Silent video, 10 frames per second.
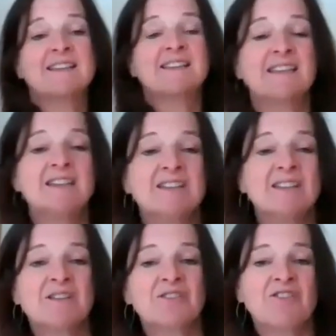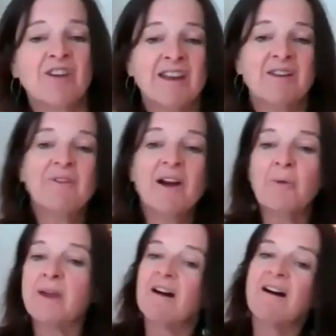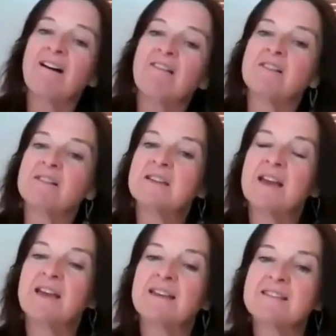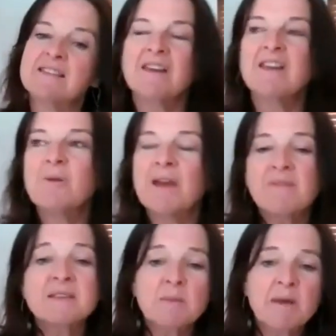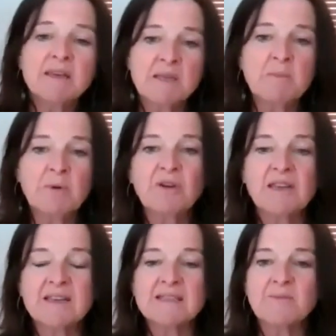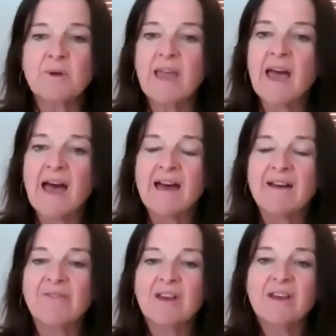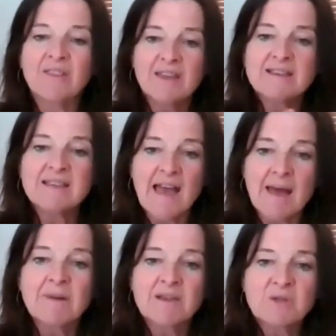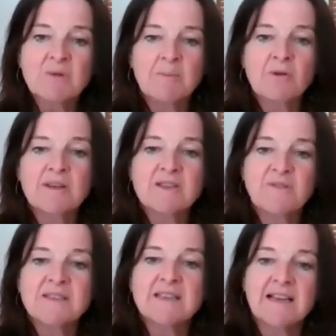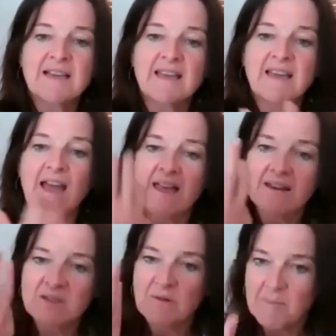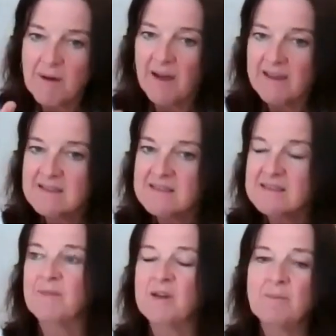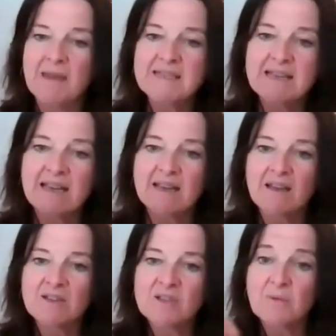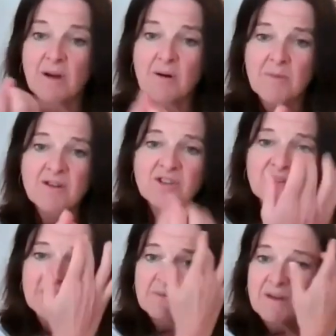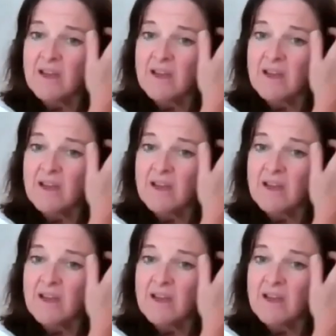Katische. It's honoring where we are, and you know, we have these amazing bodies, and we have things are happening to our bodies physically and to our minds, you know, mentally, and to our emotions. We're